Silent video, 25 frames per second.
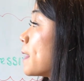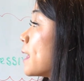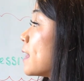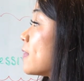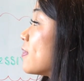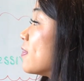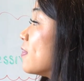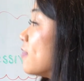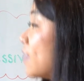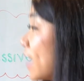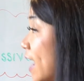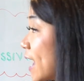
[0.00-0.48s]

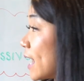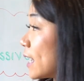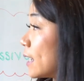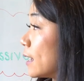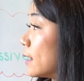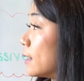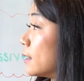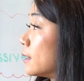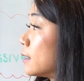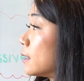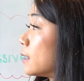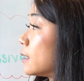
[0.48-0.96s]

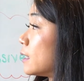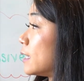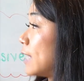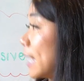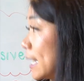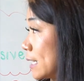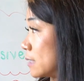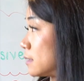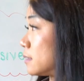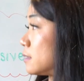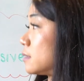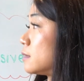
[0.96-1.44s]
Then,
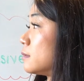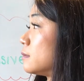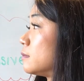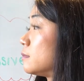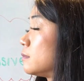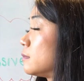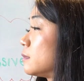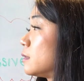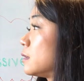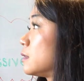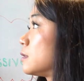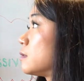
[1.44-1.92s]
yes,
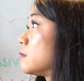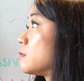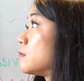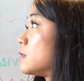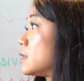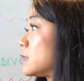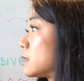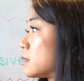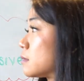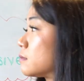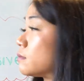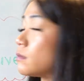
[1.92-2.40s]

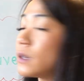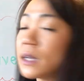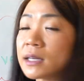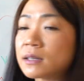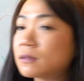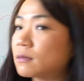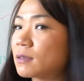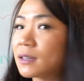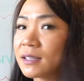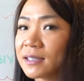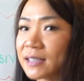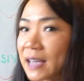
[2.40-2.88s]

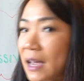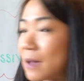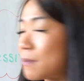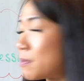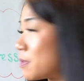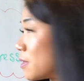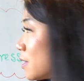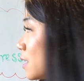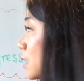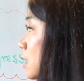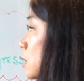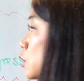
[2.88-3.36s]
the same
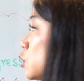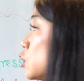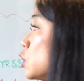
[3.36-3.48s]
thing,